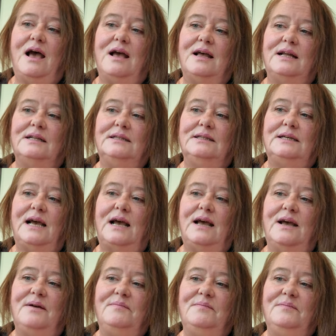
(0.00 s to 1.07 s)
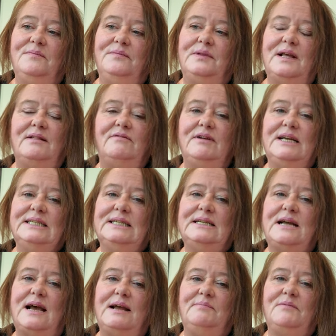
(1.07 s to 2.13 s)
And um, now the
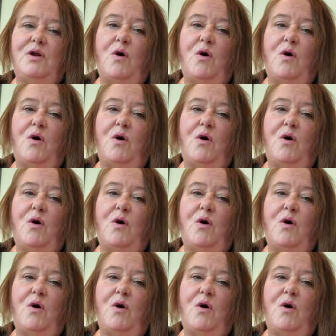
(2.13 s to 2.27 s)
reason I'm